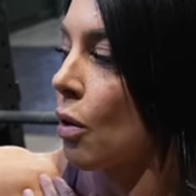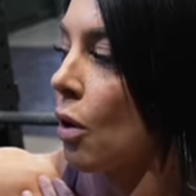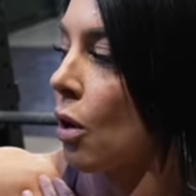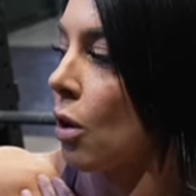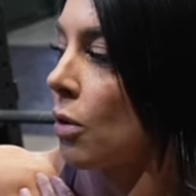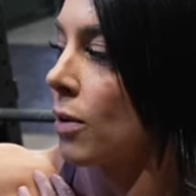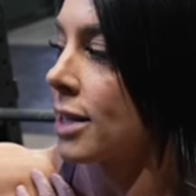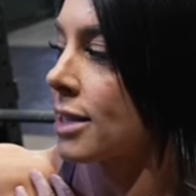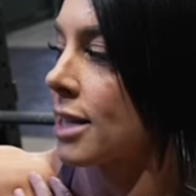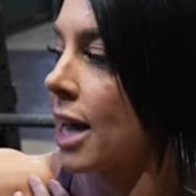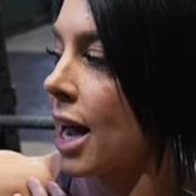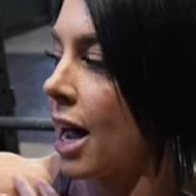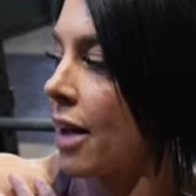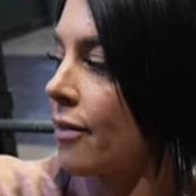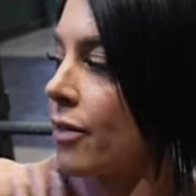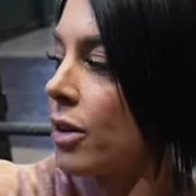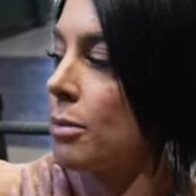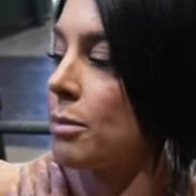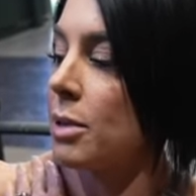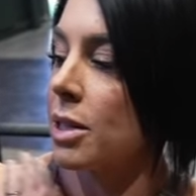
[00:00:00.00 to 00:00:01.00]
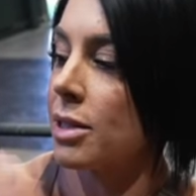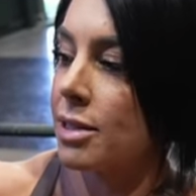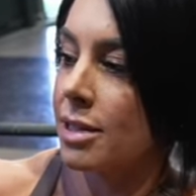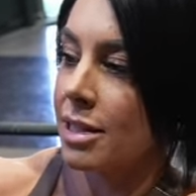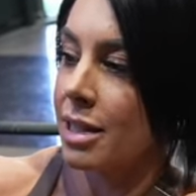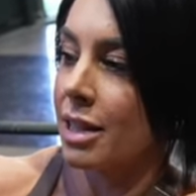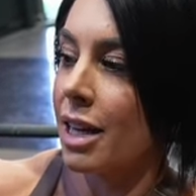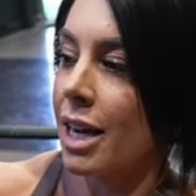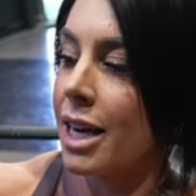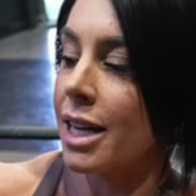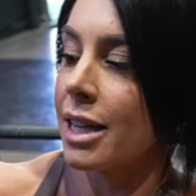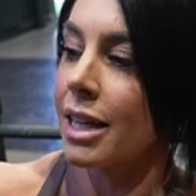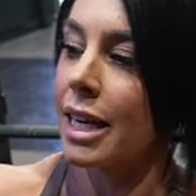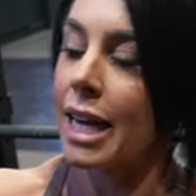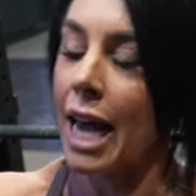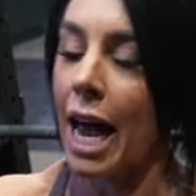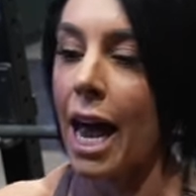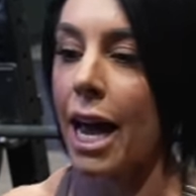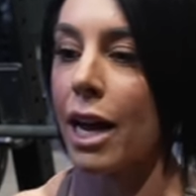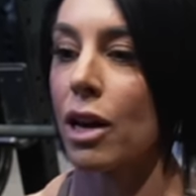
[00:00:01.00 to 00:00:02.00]
always have them slightly
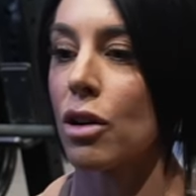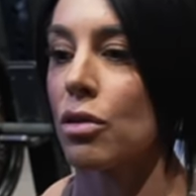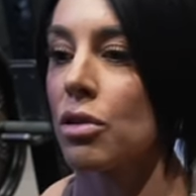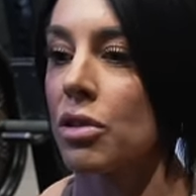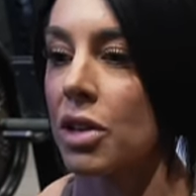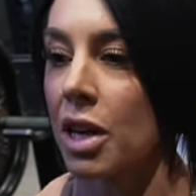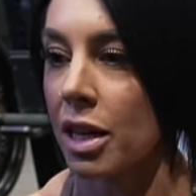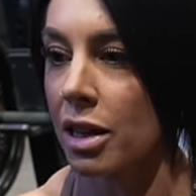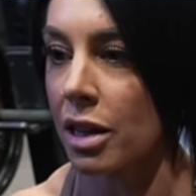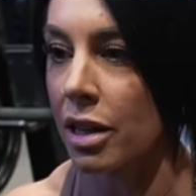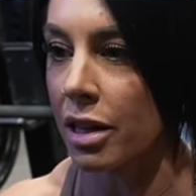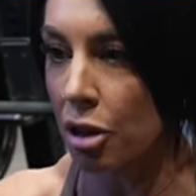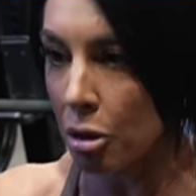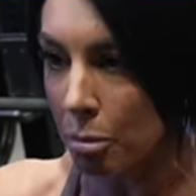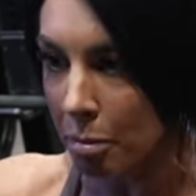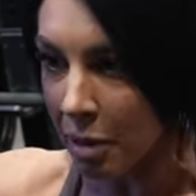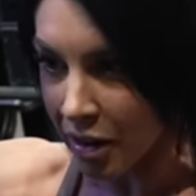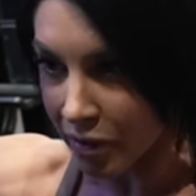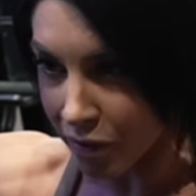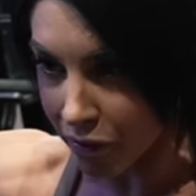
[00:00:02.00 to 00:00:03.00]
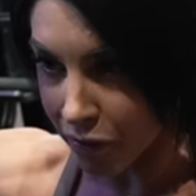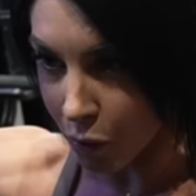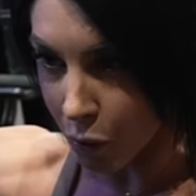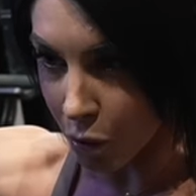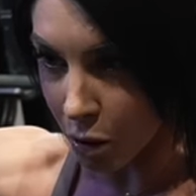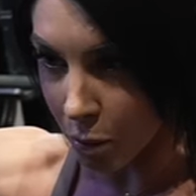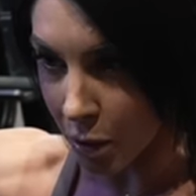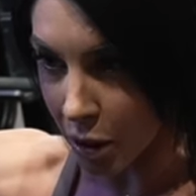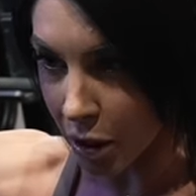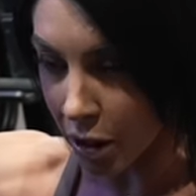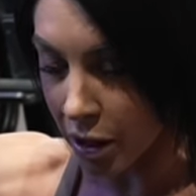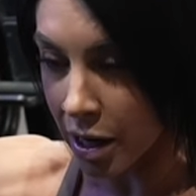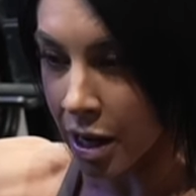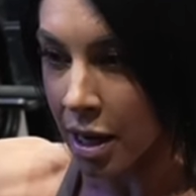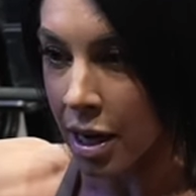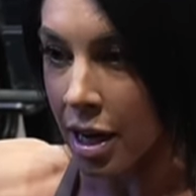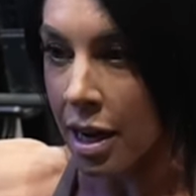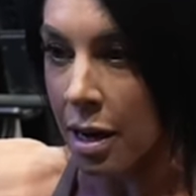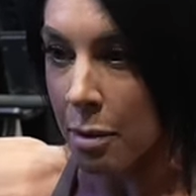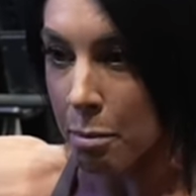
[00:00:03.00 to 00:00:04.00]
angled a little bit forward,
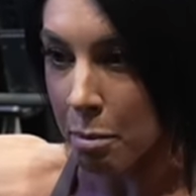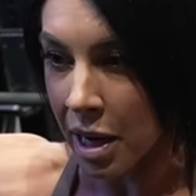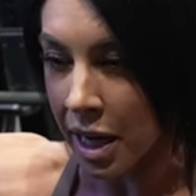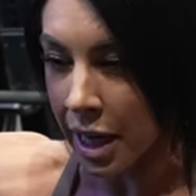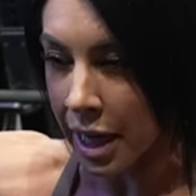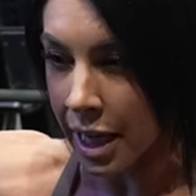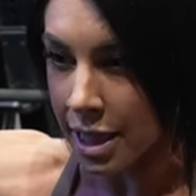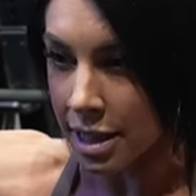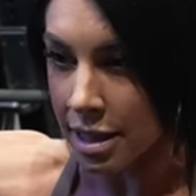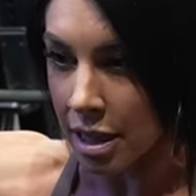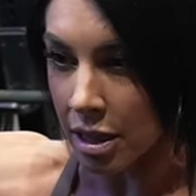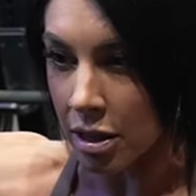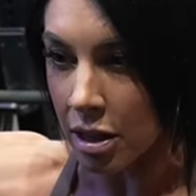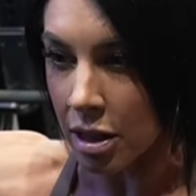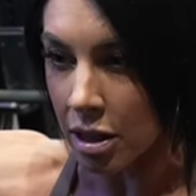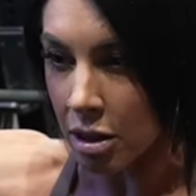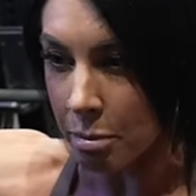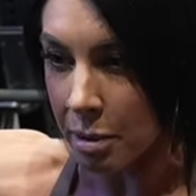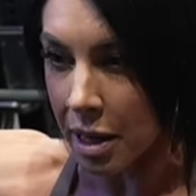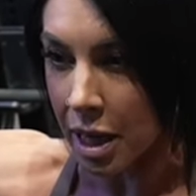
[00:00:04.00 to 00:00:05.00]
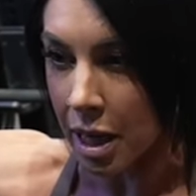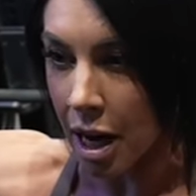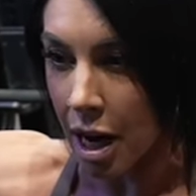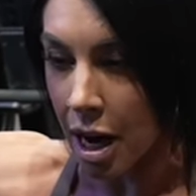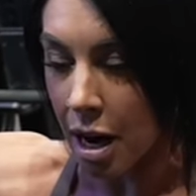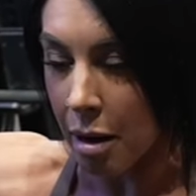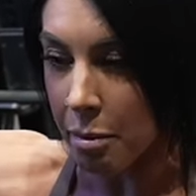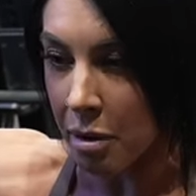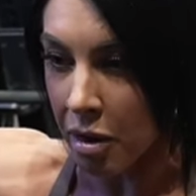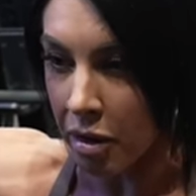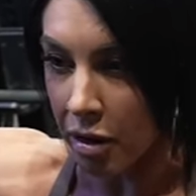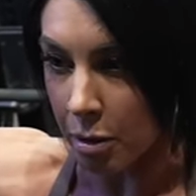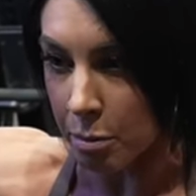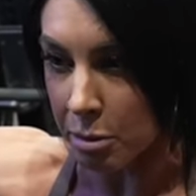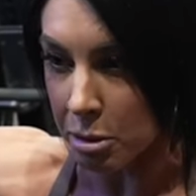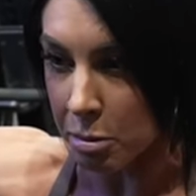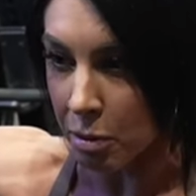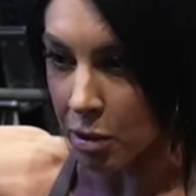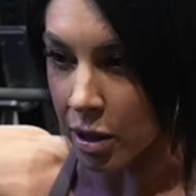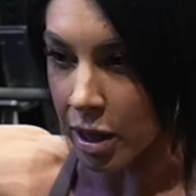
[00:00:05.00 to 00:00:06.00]
pinkies a little bit up,
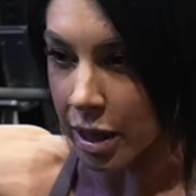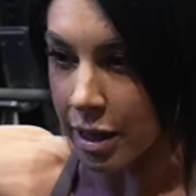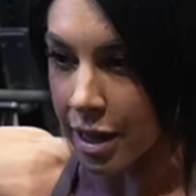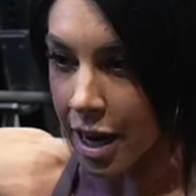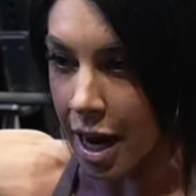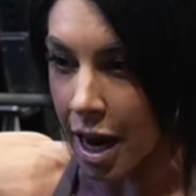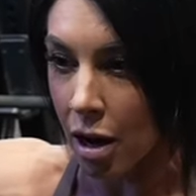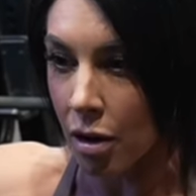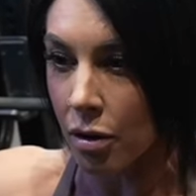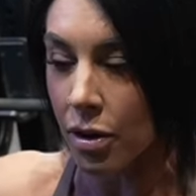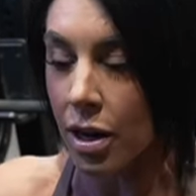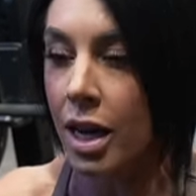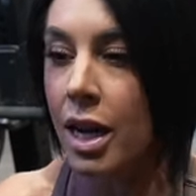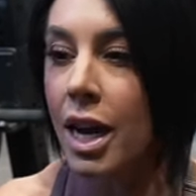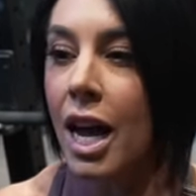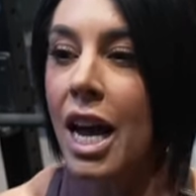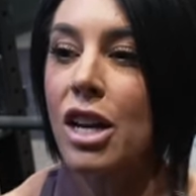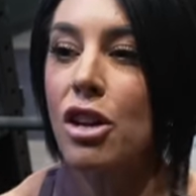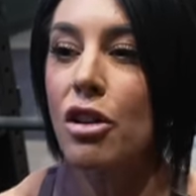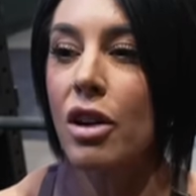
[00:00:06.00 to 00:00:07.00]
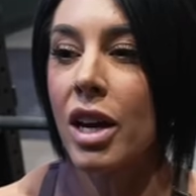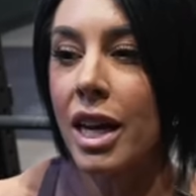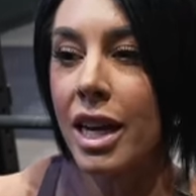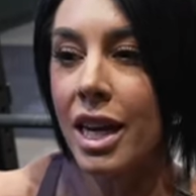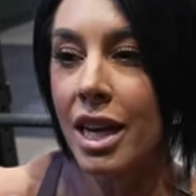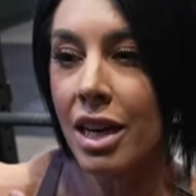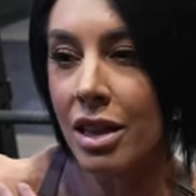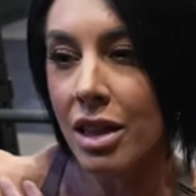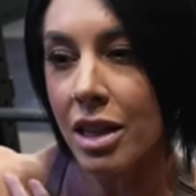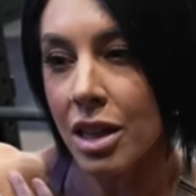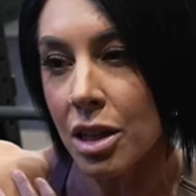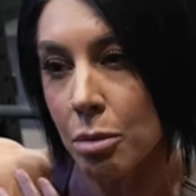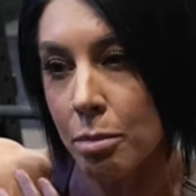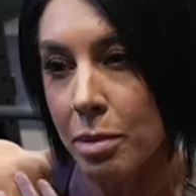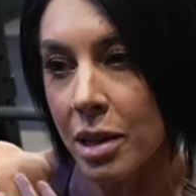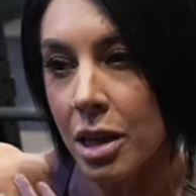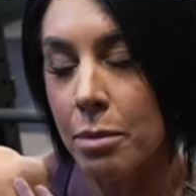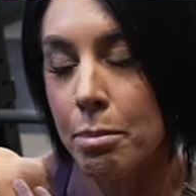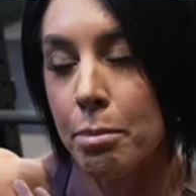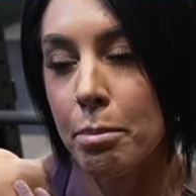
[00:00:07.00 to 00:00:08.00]
thumbs pointed down, and you can get a little
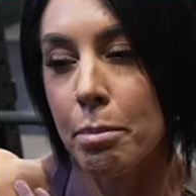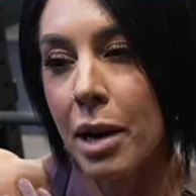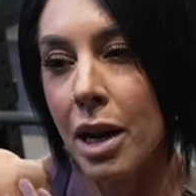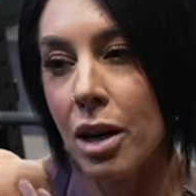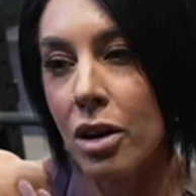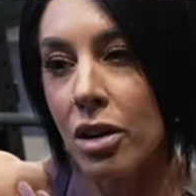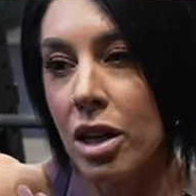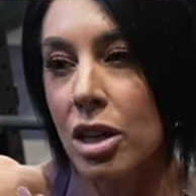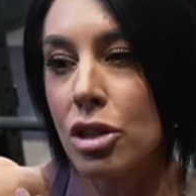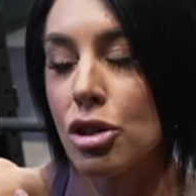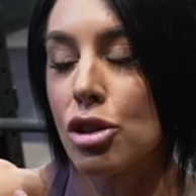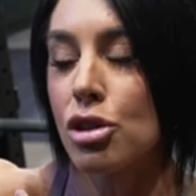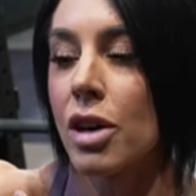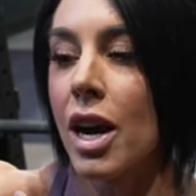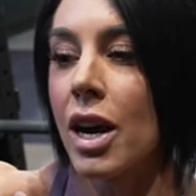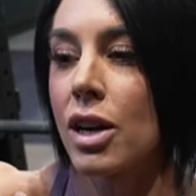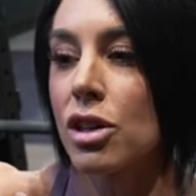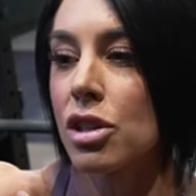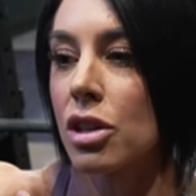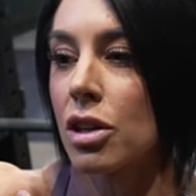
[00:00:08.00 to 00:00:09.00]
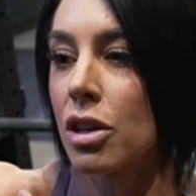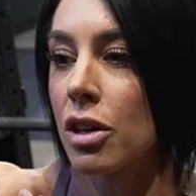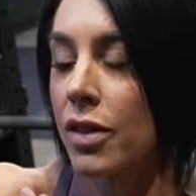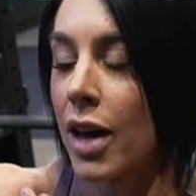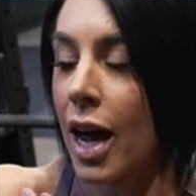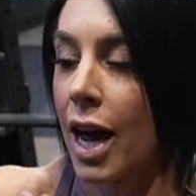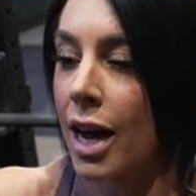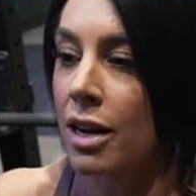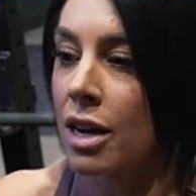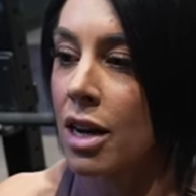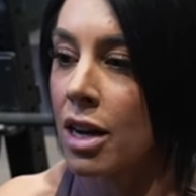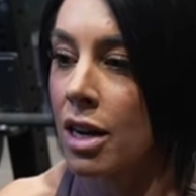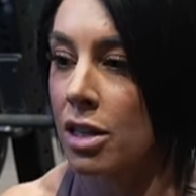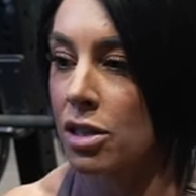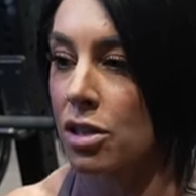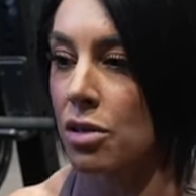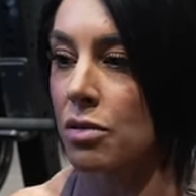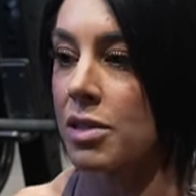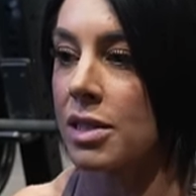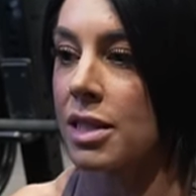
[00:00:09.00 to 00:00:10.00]
bit better contraction on that.
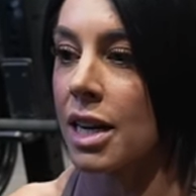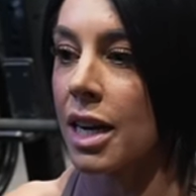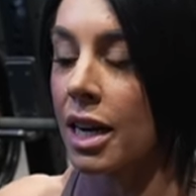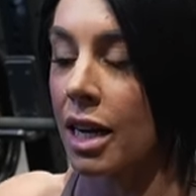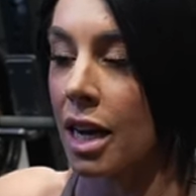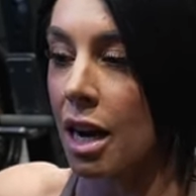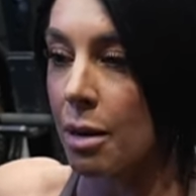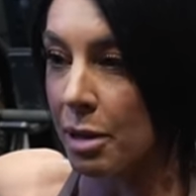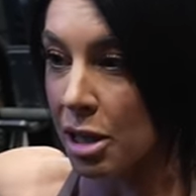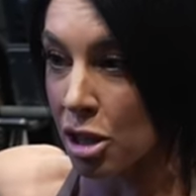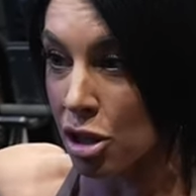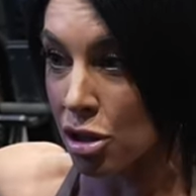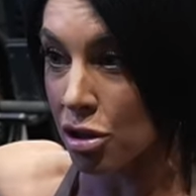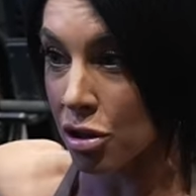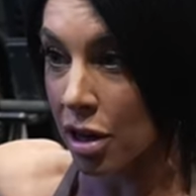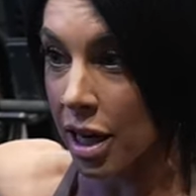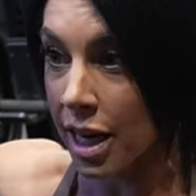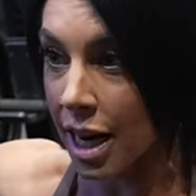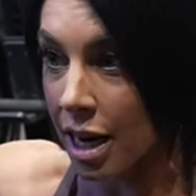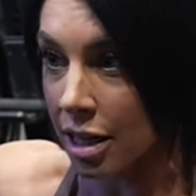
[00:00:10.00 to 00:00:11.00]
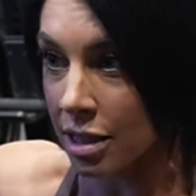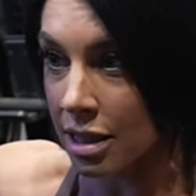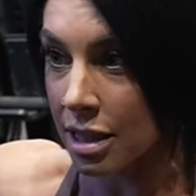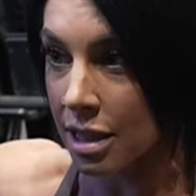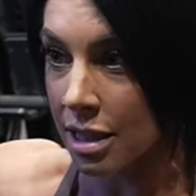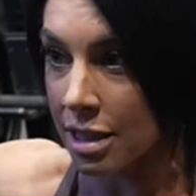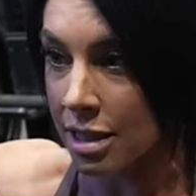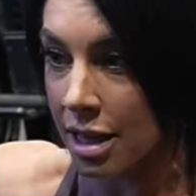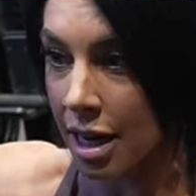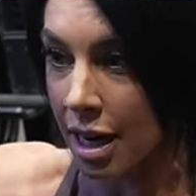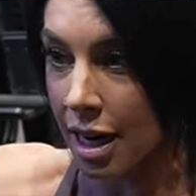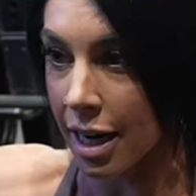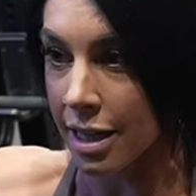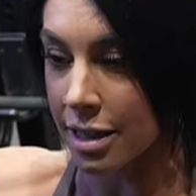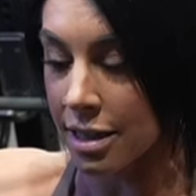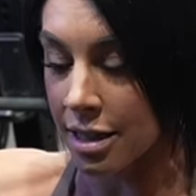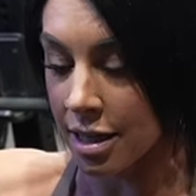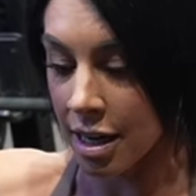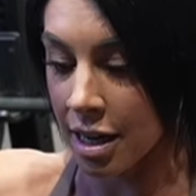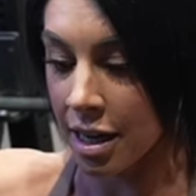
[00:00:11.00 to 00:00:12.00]
So instead of coming straight out to the
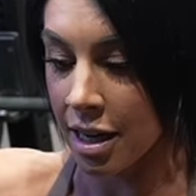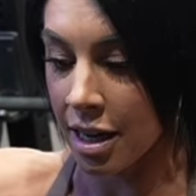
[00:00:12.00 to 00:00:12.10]
sides,